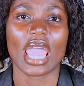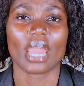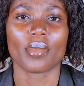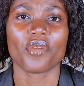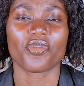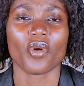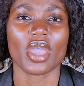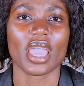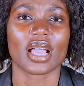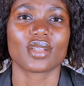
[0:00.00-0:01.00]
I'm out
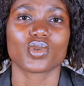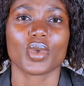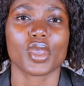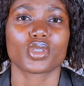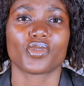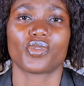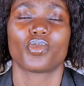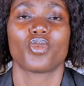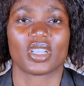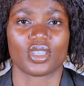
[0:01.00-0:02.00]
for air castle. I also for
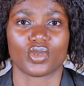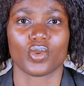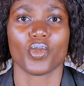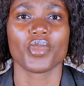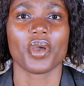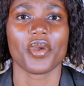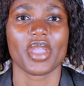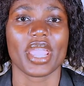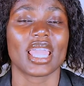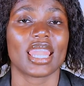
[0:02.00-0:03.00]
water. So we may go
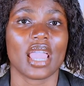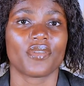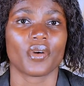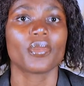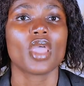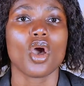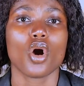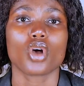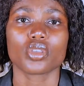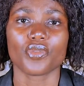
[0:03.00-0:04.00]
here a year life of
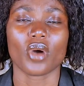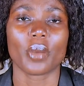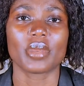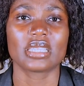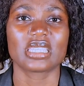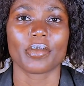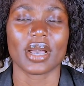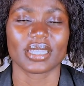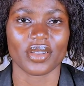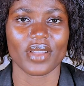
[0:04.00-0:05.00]
the so for next year,
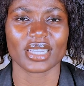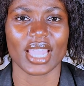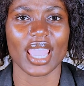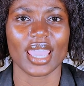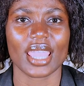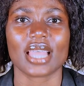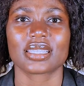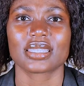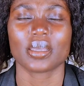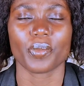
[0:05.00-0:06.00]
my dad, and I
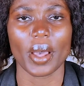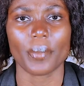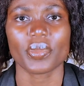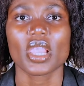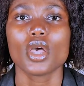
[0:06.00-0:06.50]
see the bra.